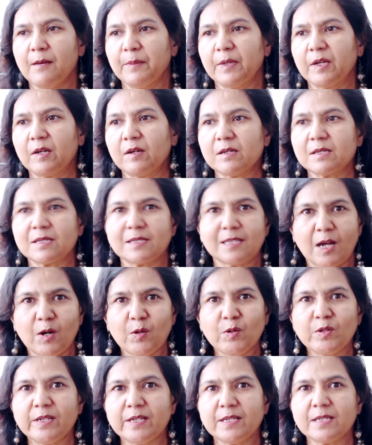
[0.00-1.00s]
because
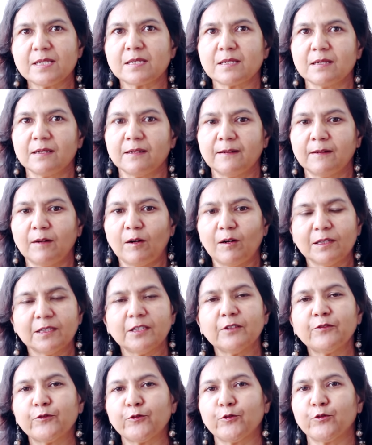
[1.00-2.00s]
nowadays uh, all
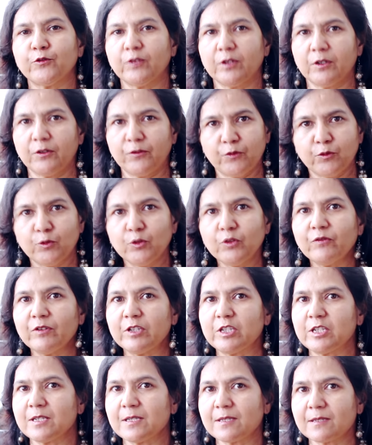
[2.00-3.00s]
the uh, food
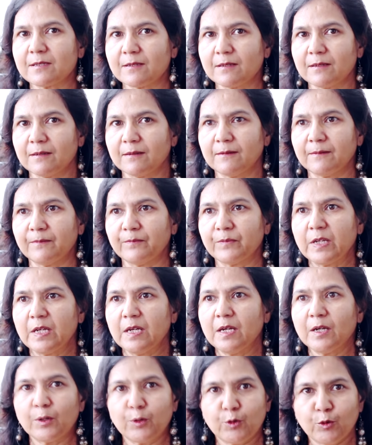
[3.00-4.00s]
which is uh,
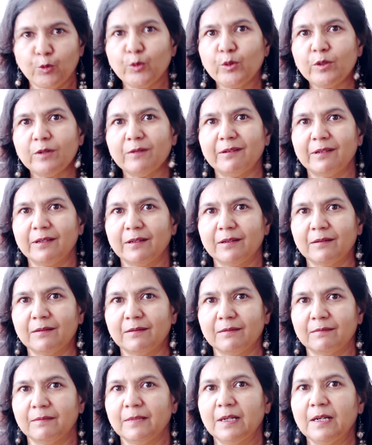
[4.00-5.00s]
grown
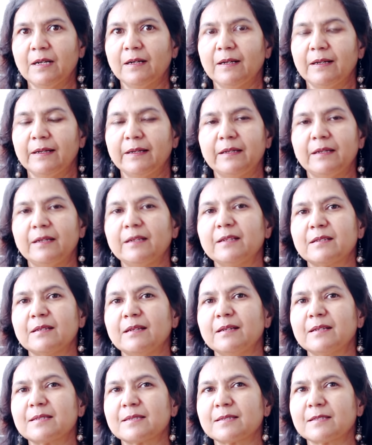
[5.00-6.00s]
uh, it,
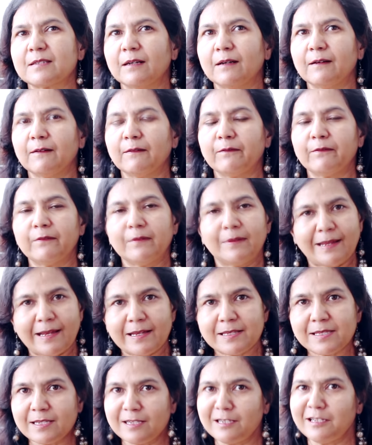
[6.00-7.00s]
it's
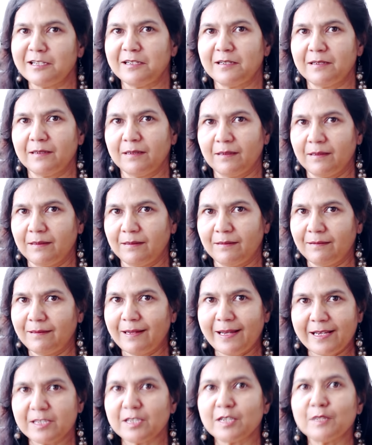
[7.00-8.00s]
less in, in
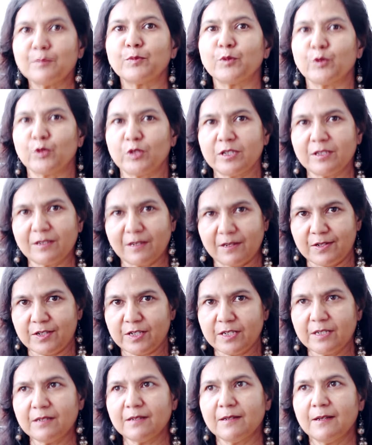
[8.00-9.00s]
less in protein
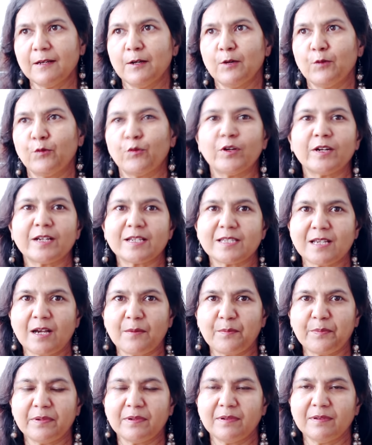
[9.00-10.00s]
content. For
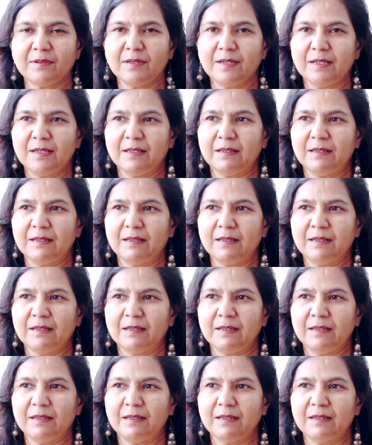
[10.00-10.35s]
example,